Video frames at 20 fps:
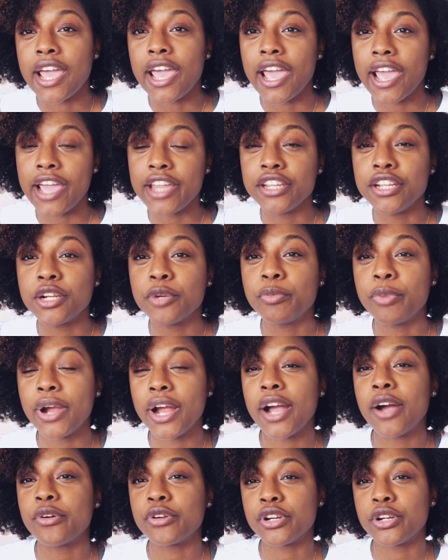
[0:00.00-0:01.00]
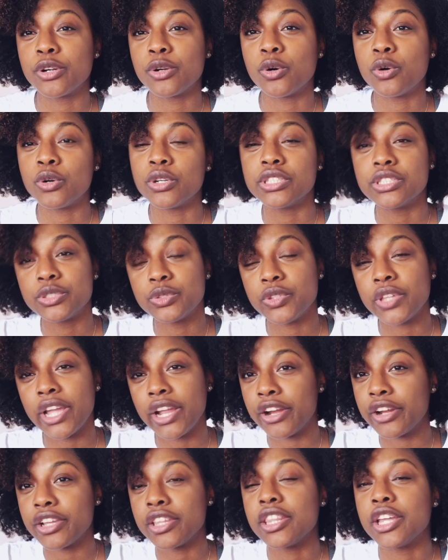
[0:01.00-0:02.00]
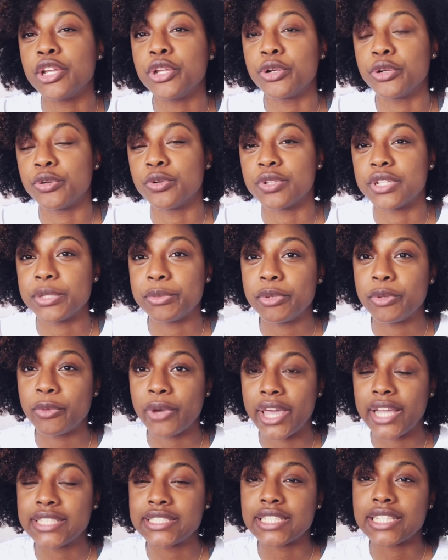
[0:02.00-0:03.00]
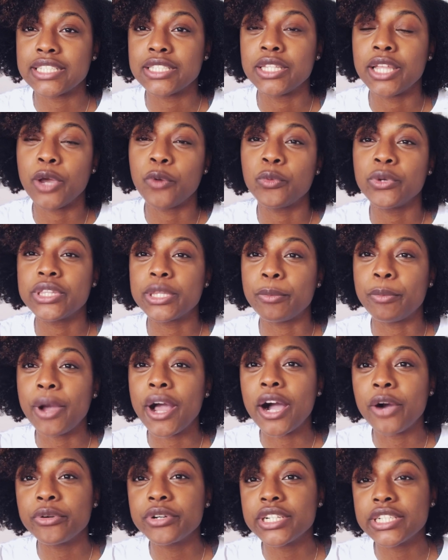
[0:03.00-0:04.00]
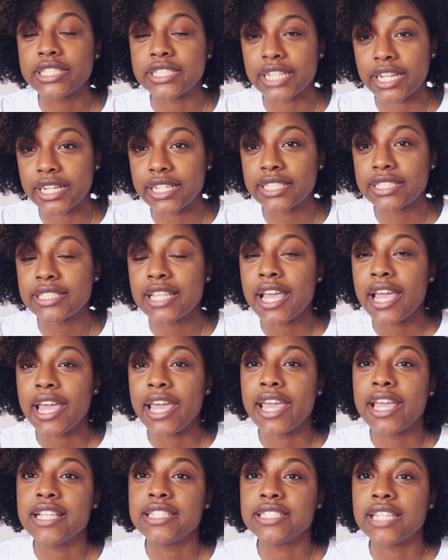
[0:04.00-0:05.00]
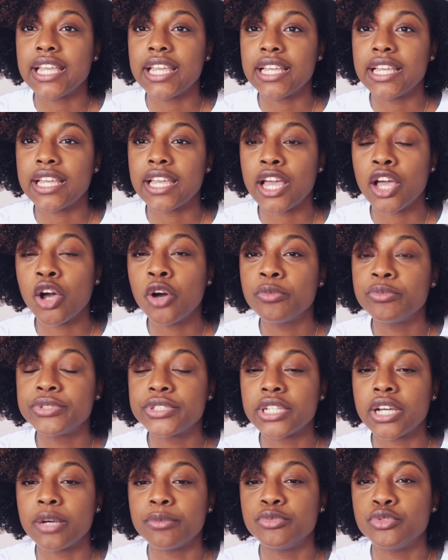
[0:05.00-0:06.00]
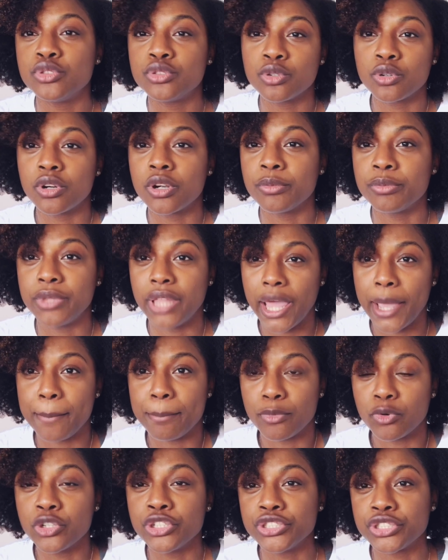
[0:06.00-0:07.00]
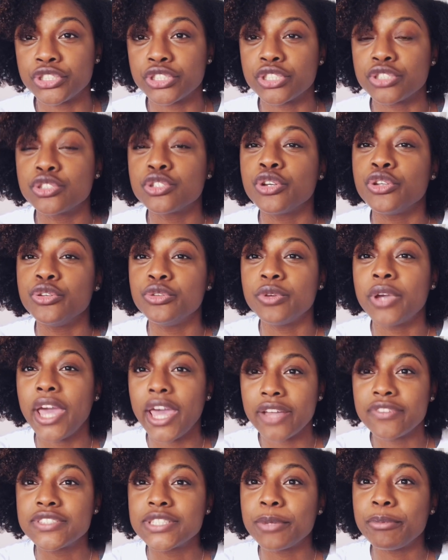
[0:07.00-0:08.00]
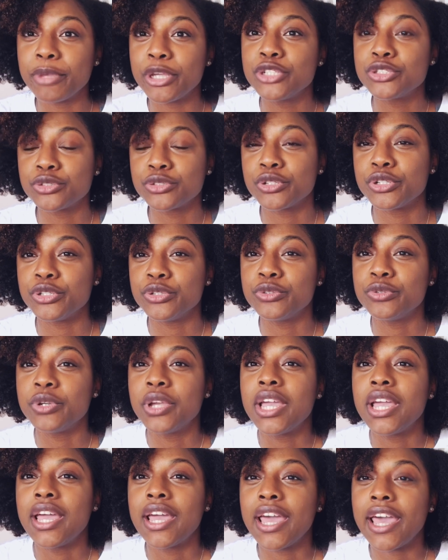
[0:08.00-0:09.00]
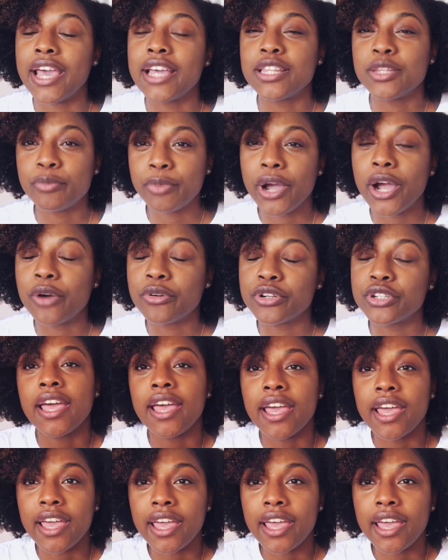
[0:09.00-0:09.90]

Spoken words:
Add your powder onto the area that you're going to be waxing. Now, what the powder does is it helps absorb that moisture, so you have to make sure you add the powder.